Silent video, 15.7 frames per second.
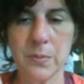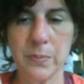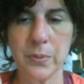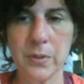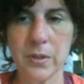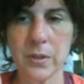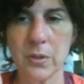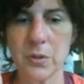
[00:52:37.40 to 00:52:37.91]

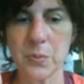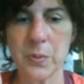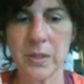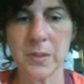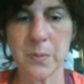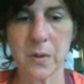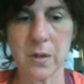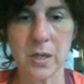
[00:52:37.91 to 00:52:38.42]
put those
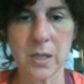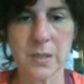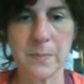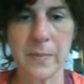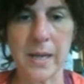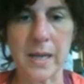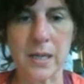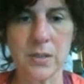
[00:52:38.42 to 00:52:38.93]
waste products
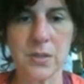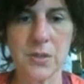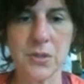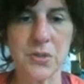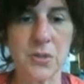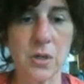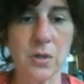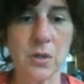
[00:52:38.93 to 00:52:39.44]
back into the
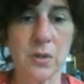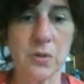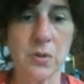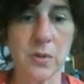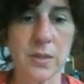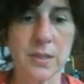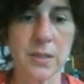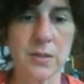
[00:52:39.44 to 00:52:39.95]

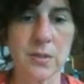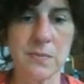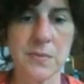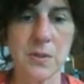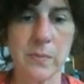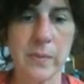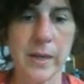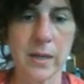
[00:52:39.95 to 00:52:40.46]
circulatory system.
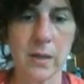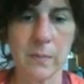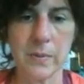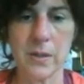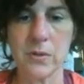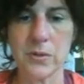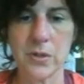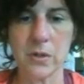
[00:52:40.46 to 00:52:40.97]
So back up
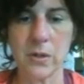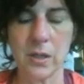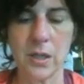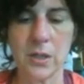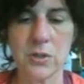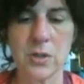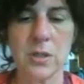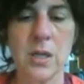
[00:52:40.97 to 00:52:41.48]
here to
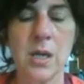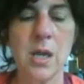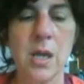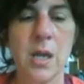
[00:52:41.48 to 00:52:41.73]
circulation.